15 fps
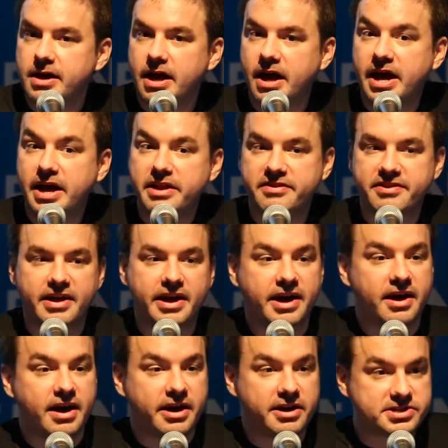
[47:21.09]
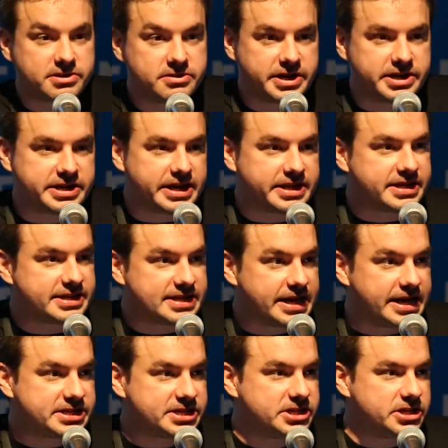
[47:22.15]
And I also hinted at this
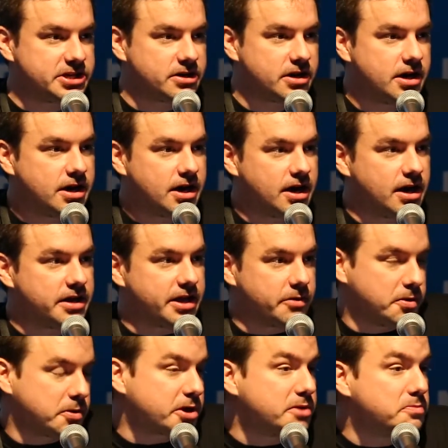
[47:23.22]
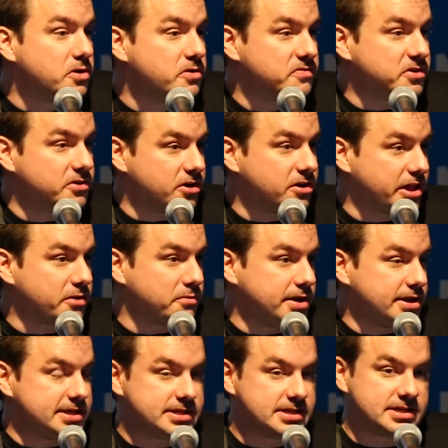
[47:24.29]
last year that we were going to move to Erlang
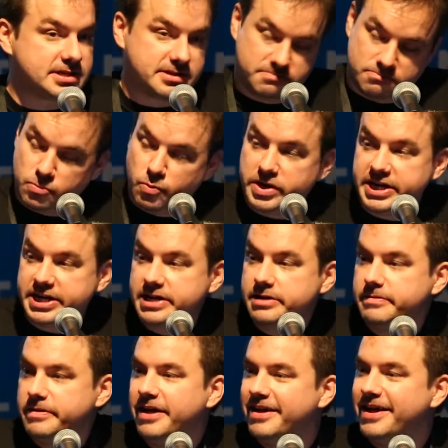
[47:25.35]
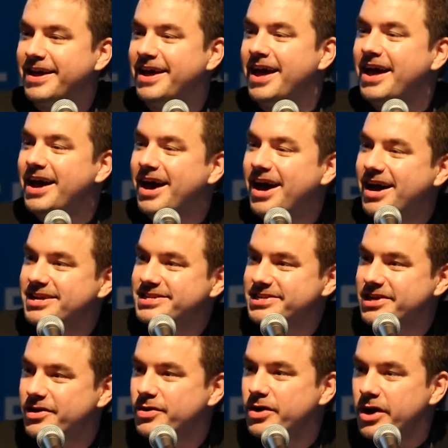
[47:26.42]
releases, and we did.
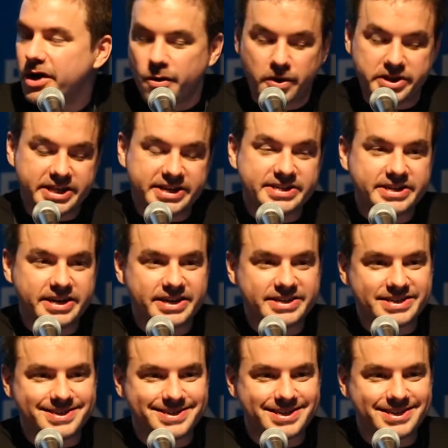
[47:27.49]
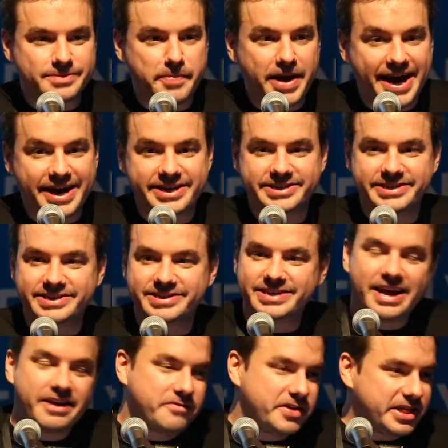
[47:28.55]
So what this does is this packages
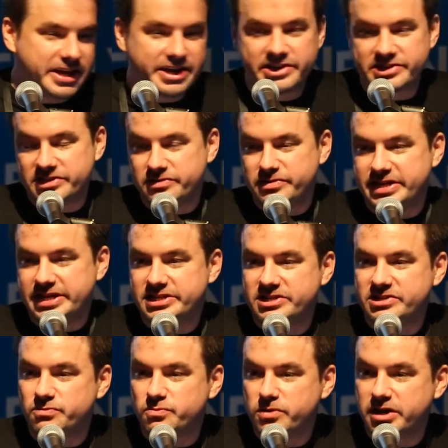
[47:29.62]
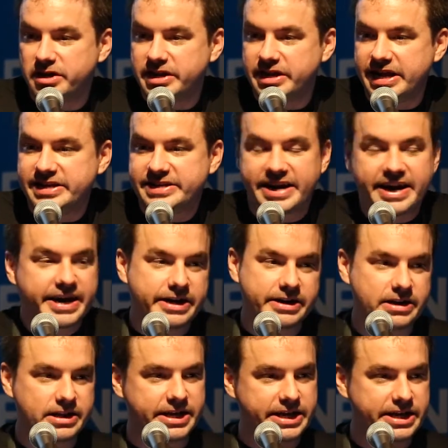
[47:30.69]
everything KAZOO needs to run
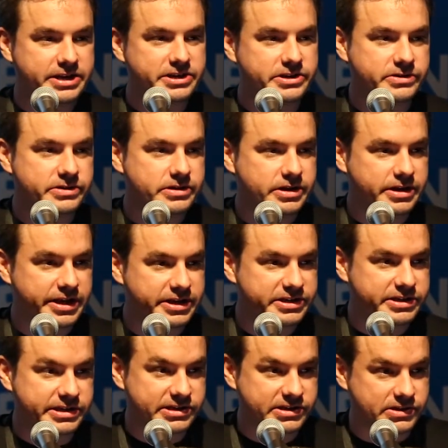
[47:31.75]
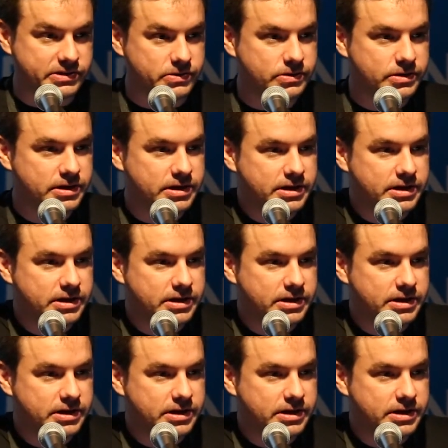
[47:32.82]
entirely into KAZOO.